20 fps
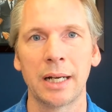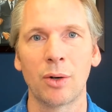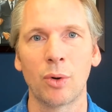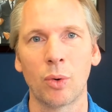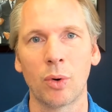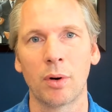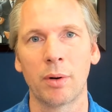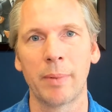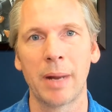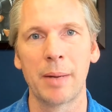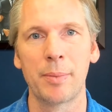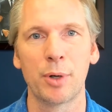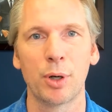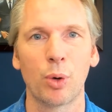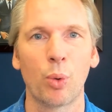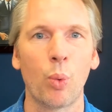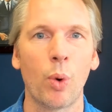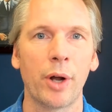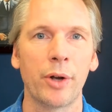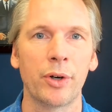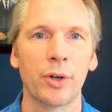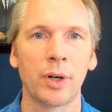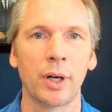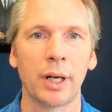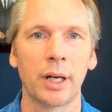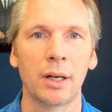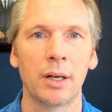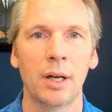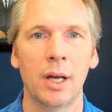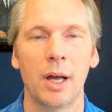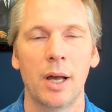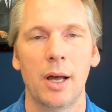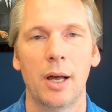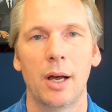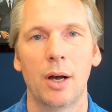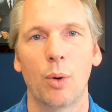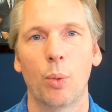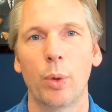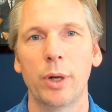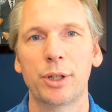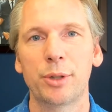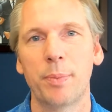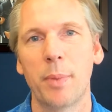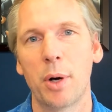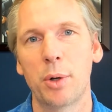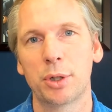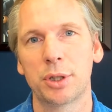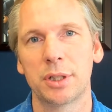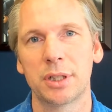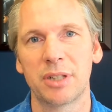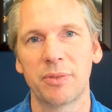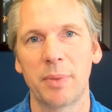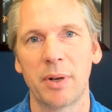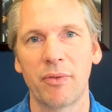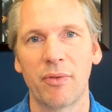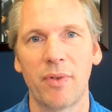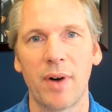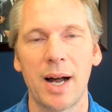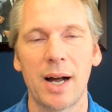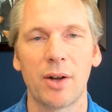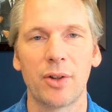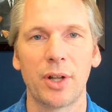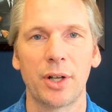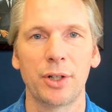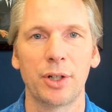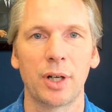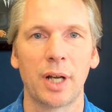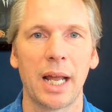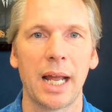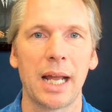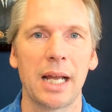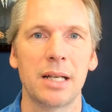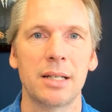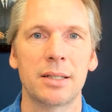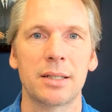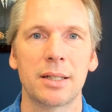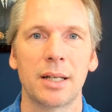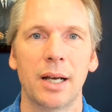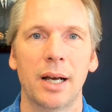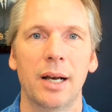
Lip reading: Or maybe you're wondering which motions have been filed on your case.